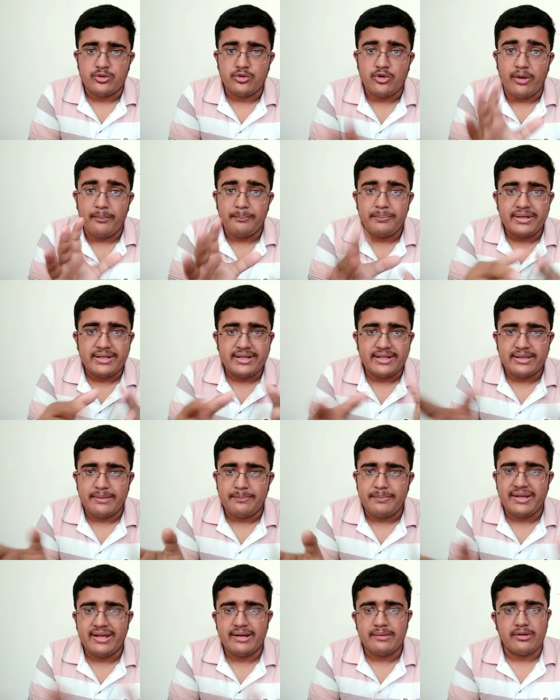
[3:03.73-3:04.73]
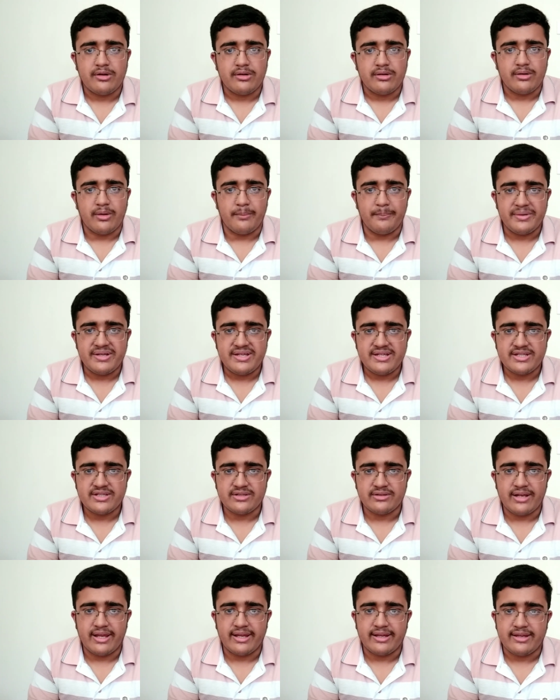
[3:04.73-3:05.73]
to compete in the bigger
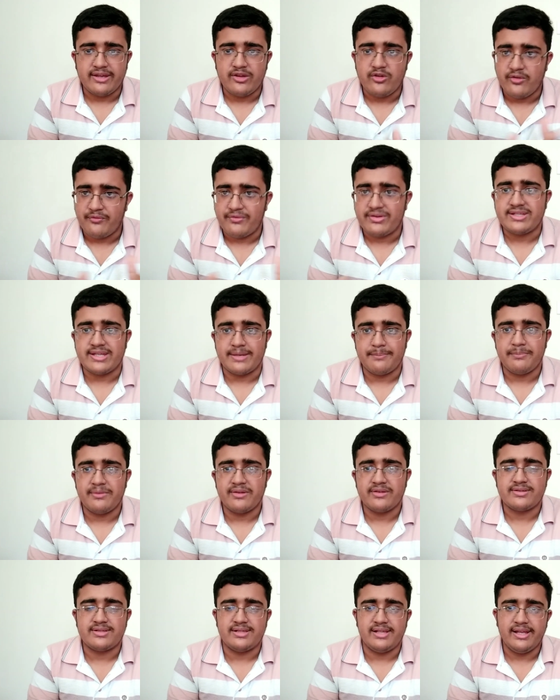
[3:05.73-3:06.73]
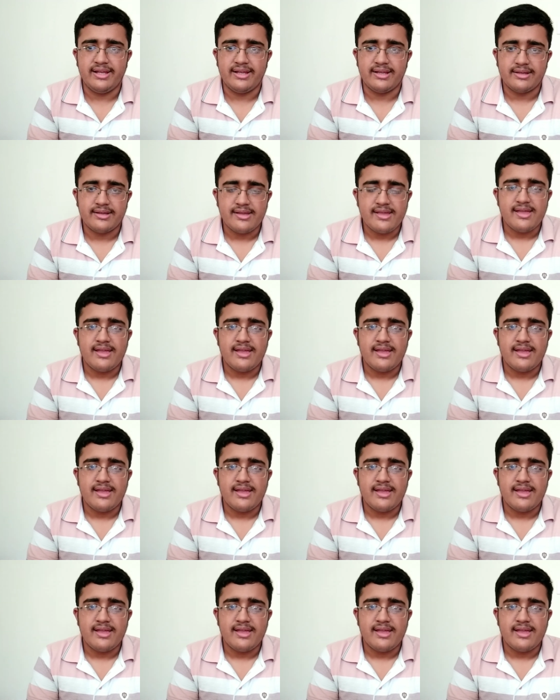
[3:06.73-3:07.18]
competition like UEFA Champions League.